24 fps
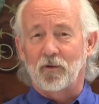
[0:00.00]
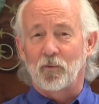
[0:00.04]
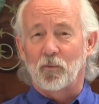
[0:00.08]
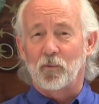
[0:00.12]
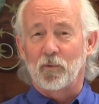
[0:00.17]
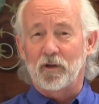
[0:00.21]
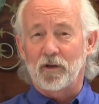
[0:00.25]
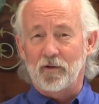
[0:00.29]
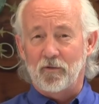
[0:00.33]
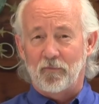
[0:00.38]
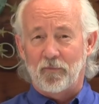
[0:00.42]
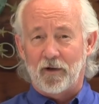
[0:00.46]
to
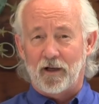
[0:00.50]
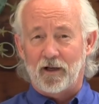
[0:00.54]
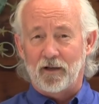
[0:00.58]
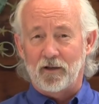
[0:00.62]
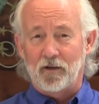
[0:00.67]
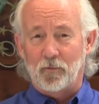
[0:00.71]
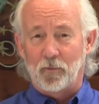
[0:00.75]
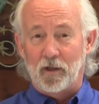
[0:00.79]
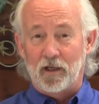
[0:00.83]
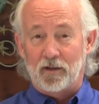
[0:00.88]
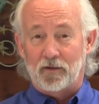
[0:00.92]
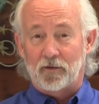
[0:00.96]

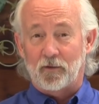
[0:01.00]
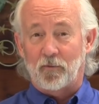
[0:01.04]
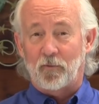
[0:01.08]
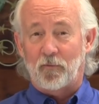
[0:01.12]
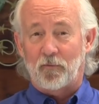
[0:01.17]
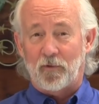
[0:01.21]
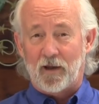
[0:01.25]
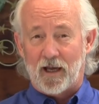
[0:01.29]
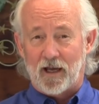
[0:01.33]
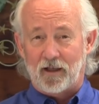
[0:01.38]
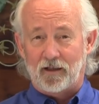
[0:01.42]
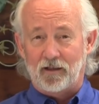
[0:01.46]
reevaluate the
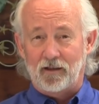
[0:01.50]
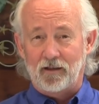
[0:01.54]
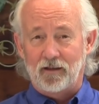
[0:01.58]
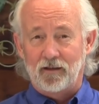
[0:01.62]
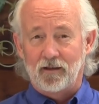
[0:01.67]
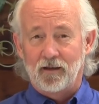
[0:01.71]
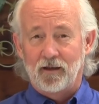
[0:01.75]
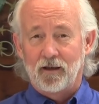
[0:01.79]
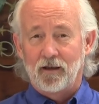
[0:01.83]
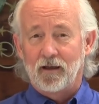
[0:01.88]
fatty